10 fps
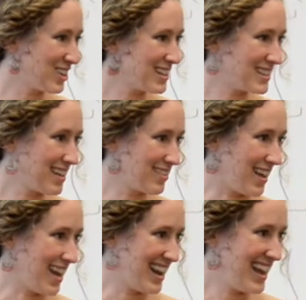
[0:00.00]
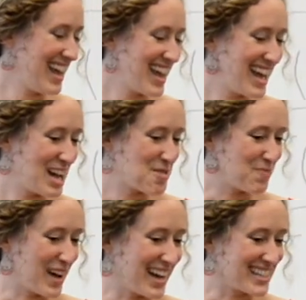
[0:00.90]
I stayed thin.
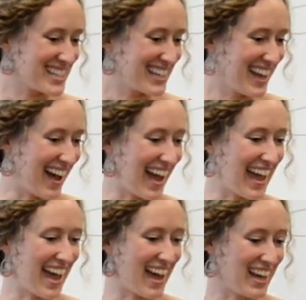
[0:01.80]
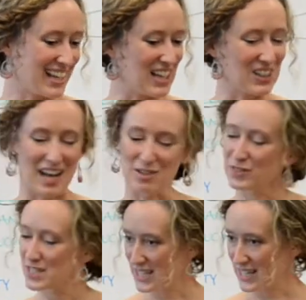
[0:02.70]
But I had a lot of
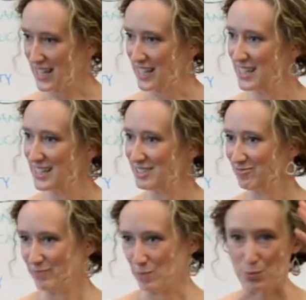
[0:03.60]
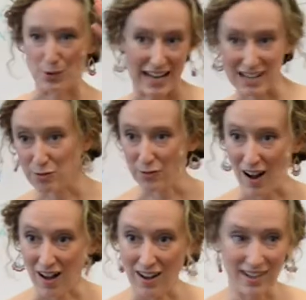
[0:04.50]
fatigue, brain
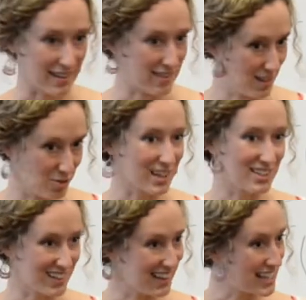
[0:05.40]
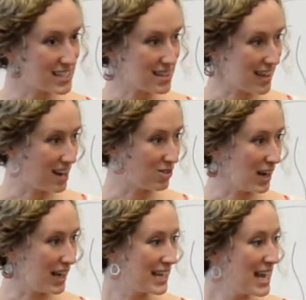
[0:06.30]
fog, I think we can relate to that
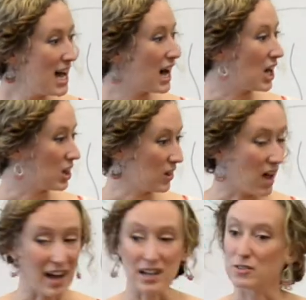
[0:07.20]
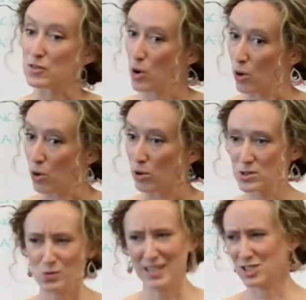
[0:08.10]
one, a lot of colds,
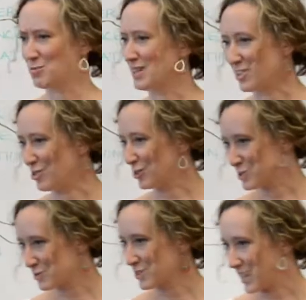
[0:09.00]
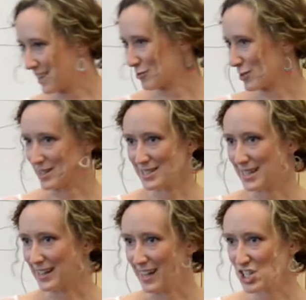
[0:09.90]
way too many colds for a
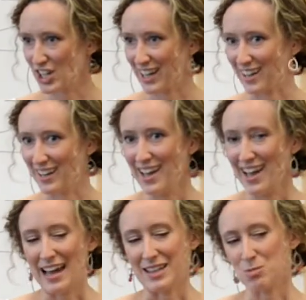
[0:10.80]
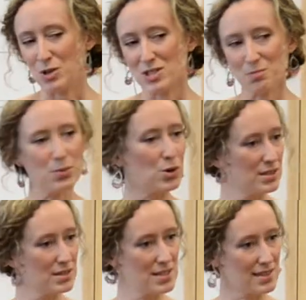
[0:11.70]
teenage kid. And the most
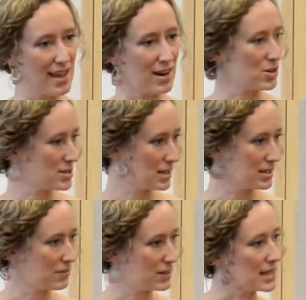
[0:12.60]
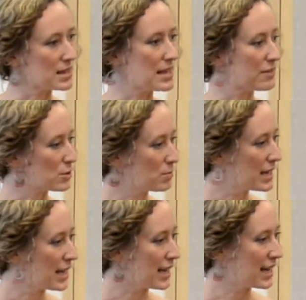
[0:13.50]
important thing or significant thing for
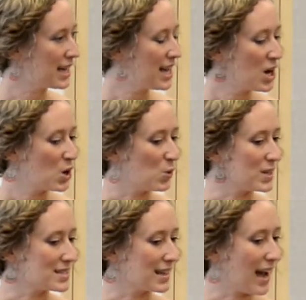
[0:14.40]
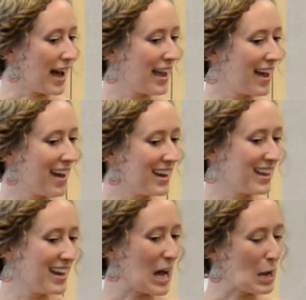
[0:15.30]
me was that I
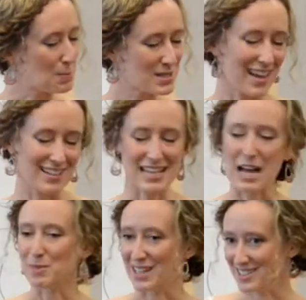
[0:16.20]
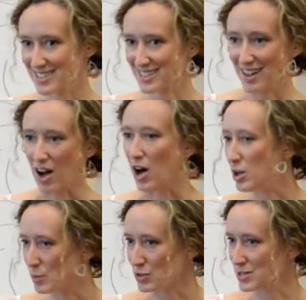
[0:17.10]
had upset tummies
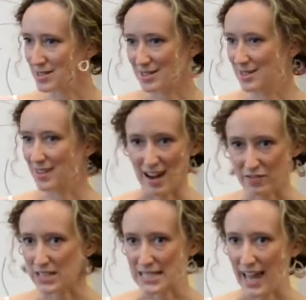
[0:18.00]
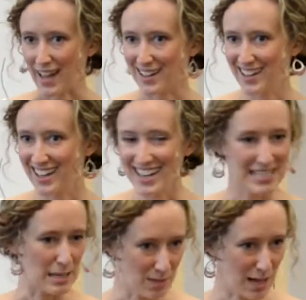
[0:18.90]
almost every day.
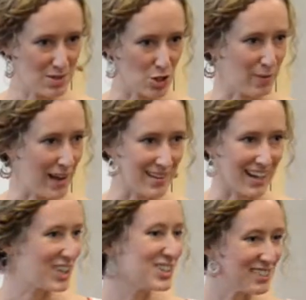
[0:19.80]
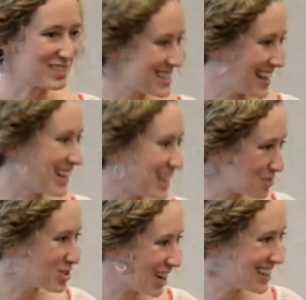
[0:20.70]
Sometimes so bad that I couldn't even stand up
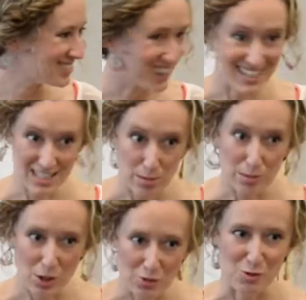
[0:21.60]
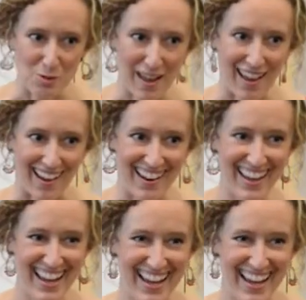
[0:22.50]
straight, right? Doubled over with pain.